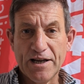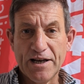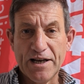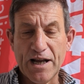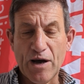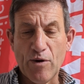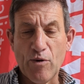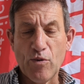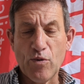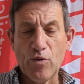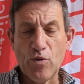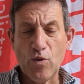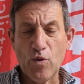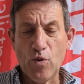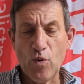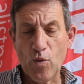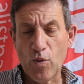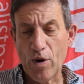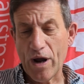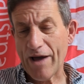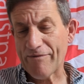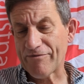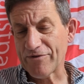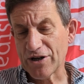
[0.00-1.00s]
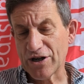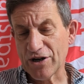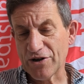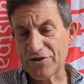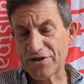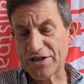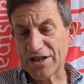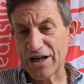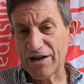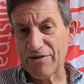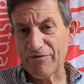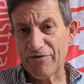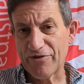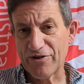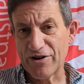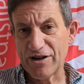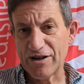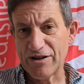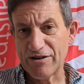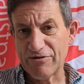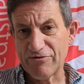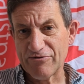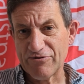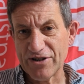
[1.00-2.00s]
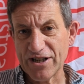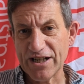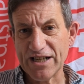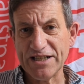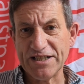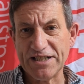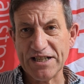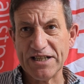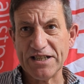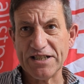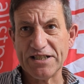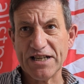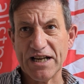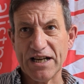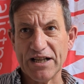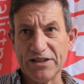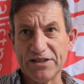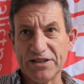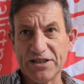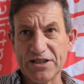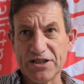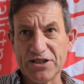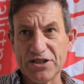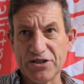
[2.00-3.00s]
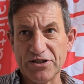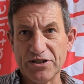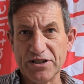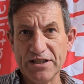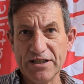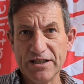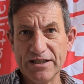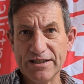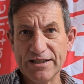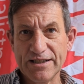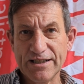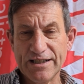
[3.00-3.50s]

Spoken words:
Now, we haven't got time for a really detailed history,